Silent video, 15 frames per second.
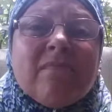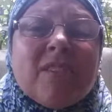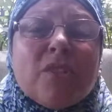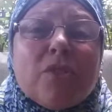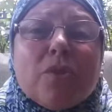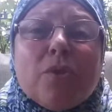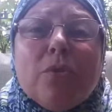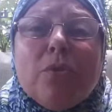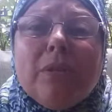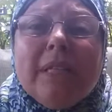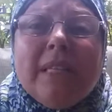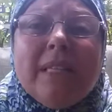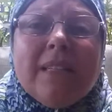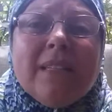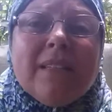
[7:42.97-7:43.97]

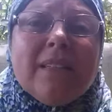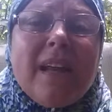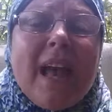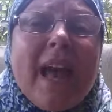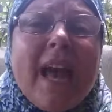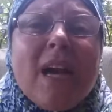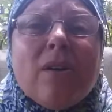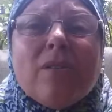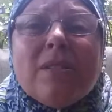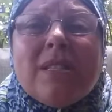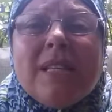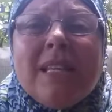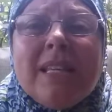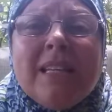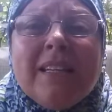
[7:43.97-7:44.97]
schooling,
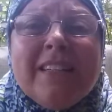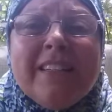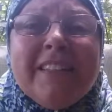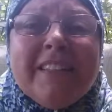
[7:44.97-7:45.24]
housing,